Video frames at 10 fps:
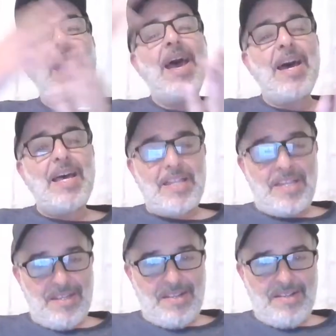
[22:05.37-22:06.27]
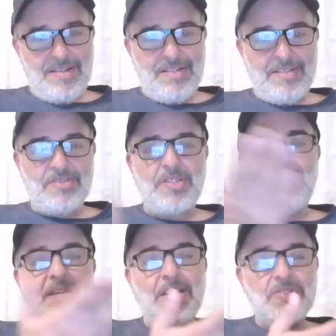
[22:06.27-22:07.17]
add, you
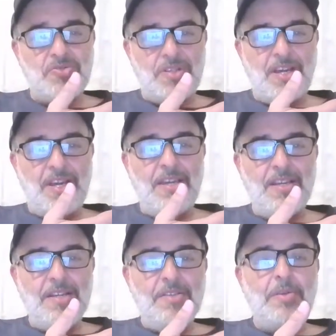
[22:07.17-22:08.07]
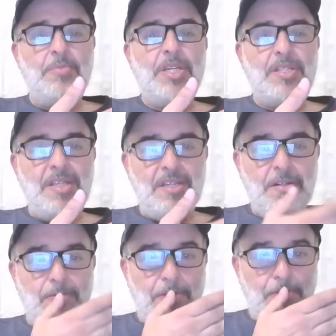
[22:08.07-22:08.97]
see, yesterday, the big
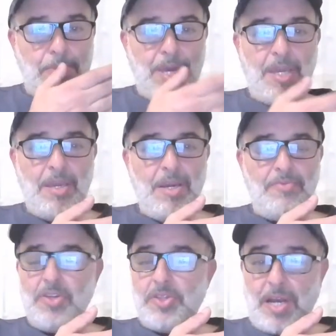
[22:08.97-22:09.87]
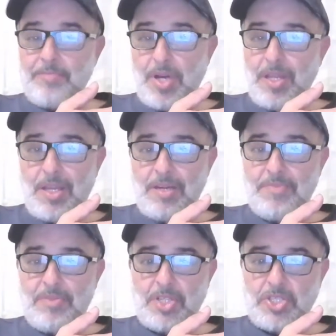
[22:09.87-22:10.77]
deal with Abdullah
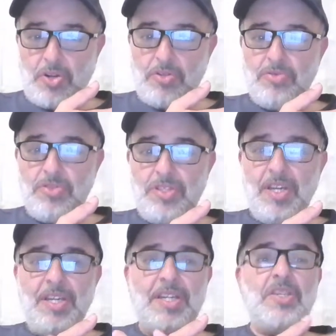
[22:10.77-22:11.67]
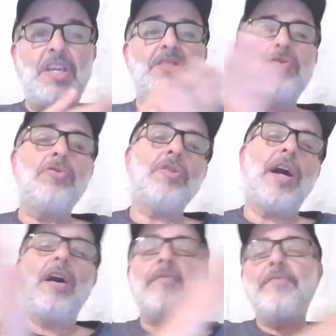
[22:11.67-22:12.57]
bin Mas'ud is he took
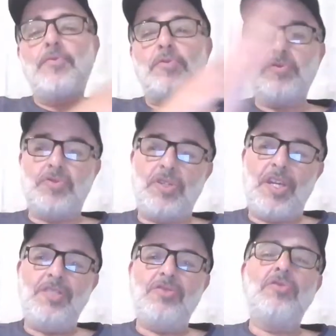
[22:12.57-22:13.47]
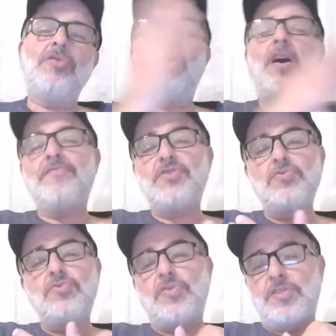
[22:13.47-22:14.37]
off words, he took off
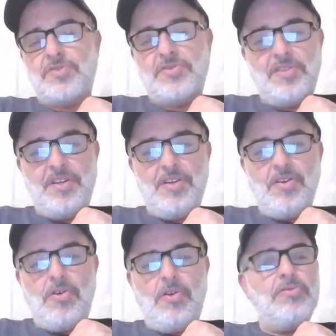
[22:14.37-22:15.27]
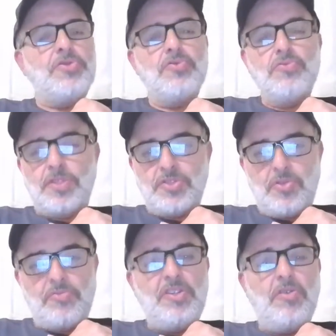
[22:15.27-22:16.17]
surahs, whole
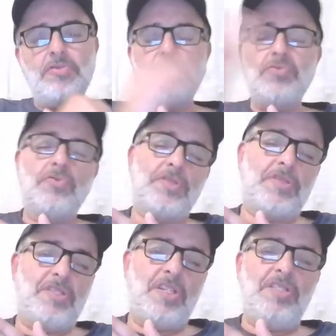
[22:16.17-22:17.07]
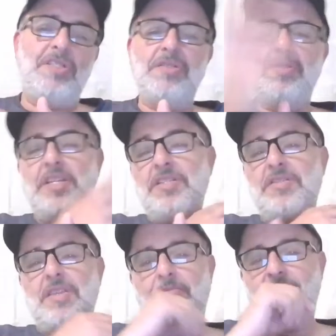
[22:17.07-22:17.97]
surahs, 3 whole surahs, he
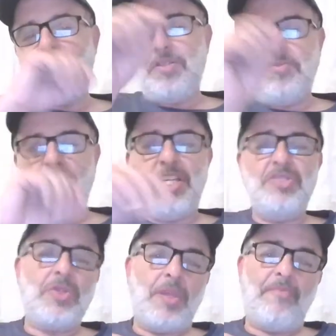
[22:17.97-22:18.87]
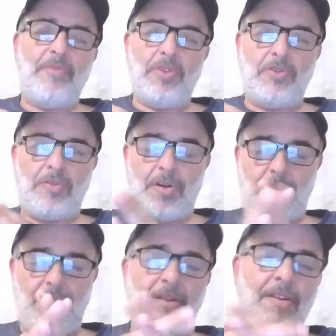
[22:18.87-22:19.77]
deleted them, just erased them from the
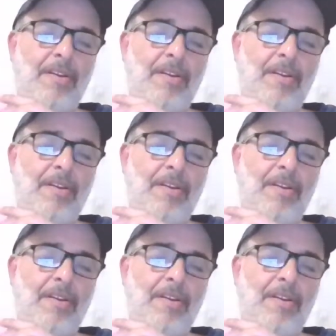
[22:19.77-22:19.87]
Quran.